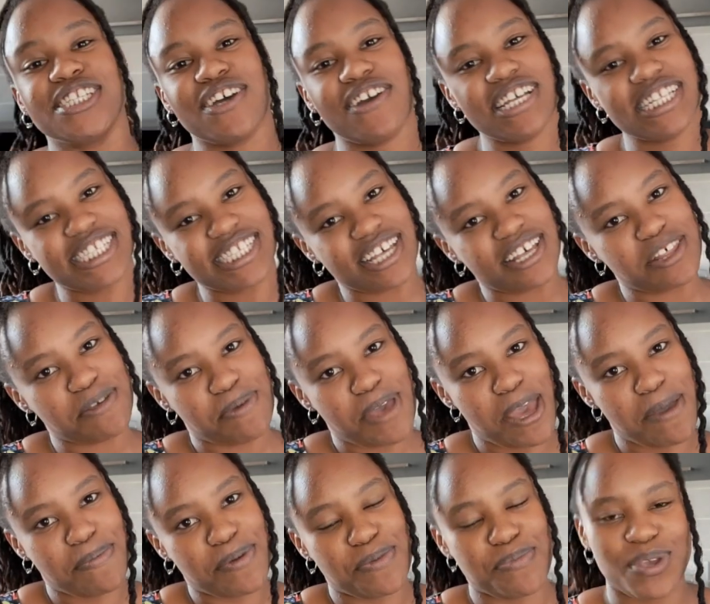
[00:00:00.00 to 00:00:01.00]
So it's still the
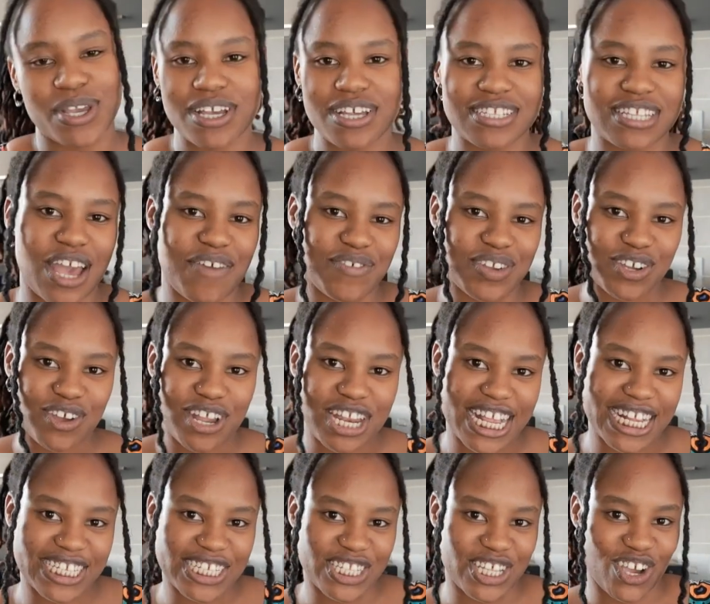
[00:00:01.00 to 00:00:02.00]
paper because I haven't
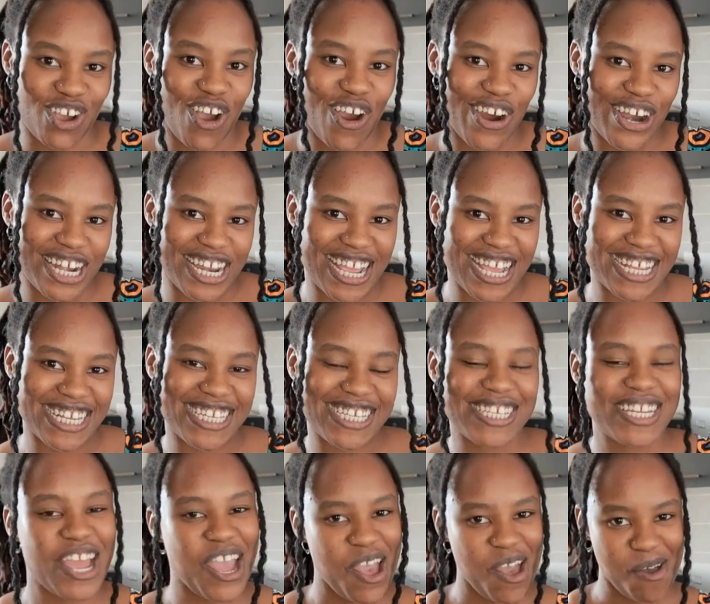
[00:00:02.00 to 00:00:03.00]
collected the card yet,
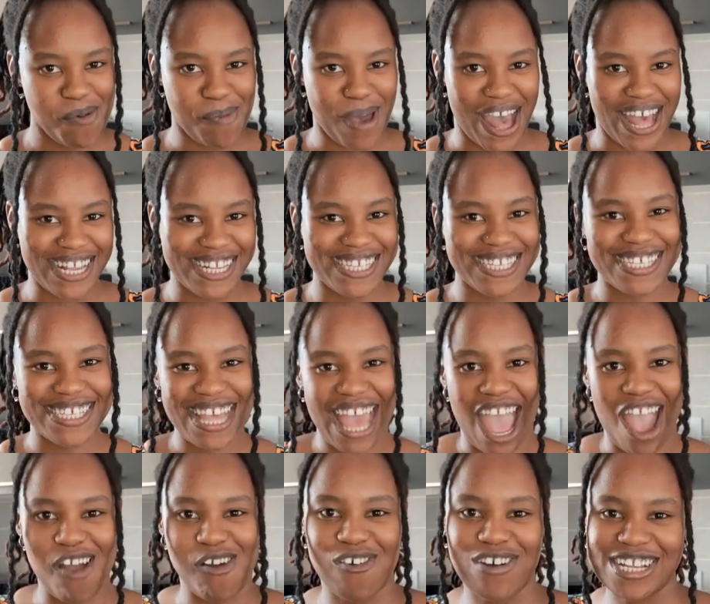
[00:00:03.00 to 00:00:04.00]
but
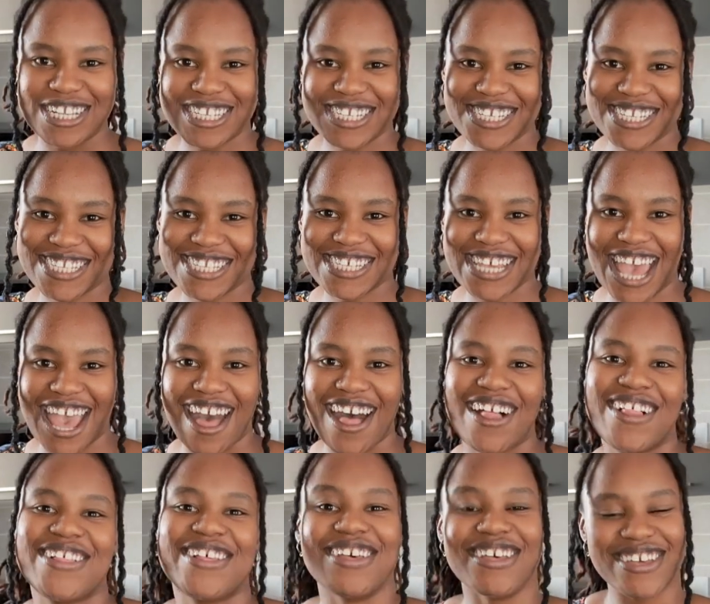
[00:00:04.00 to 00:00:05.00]
I want to
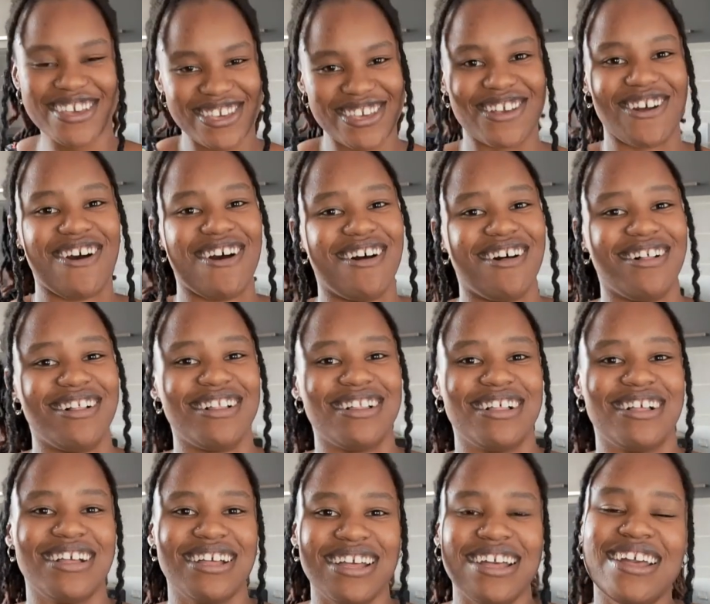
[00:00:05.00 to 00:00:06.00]
tell y'all